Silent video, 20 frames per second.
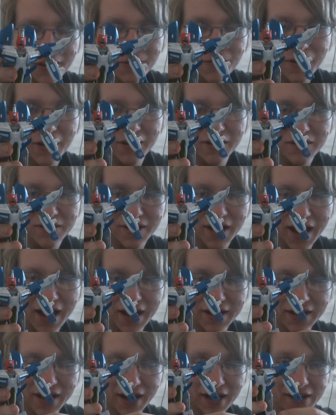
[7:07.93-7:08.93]
this figure,
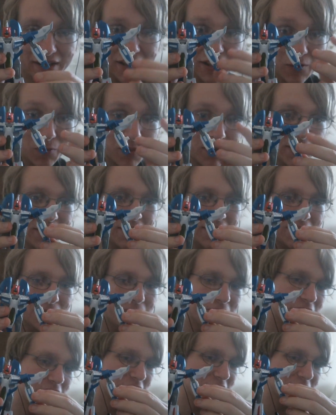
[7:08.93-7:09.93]
and it's pretty good.
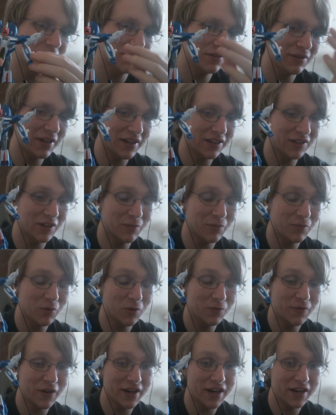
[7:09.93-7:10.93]
If you could just, like I said
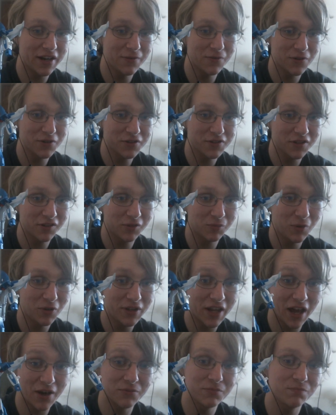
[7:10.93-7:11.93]
before, find any version of this
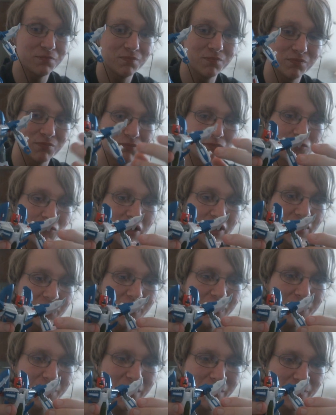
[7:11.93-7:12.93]
mold, I would really
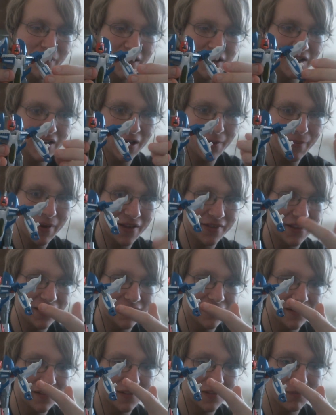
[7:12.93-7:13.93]
recommend picking it up. And
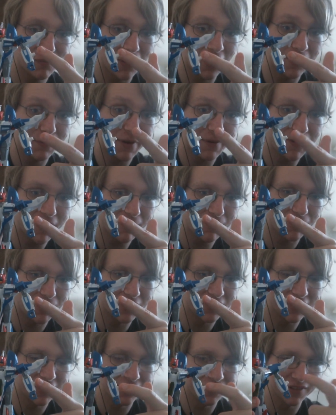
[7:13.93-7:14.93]
this is probably my favorite
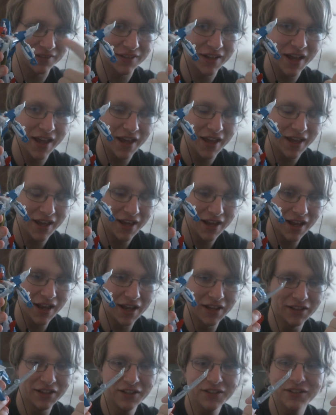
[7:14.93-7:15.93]
one because
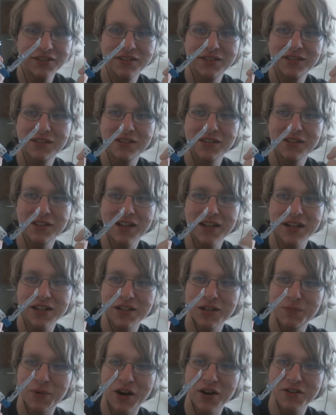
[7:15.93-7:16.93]
it looks like a
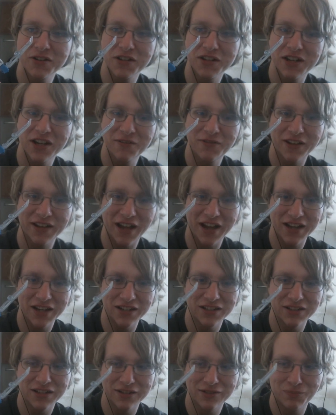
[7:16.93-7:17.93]
departure enough. Like I
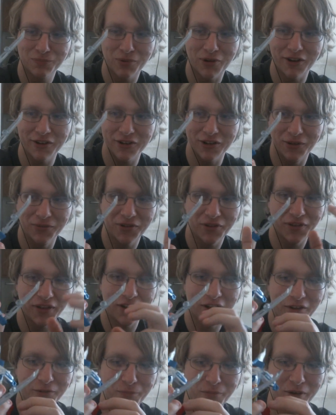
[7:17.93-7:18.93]
could just probably call something
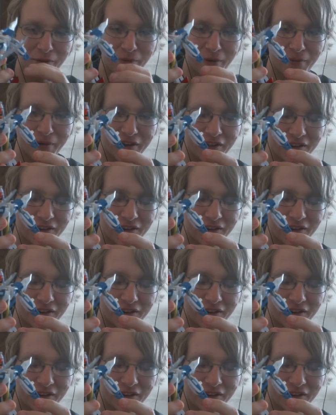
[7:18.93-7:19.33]
else, put on my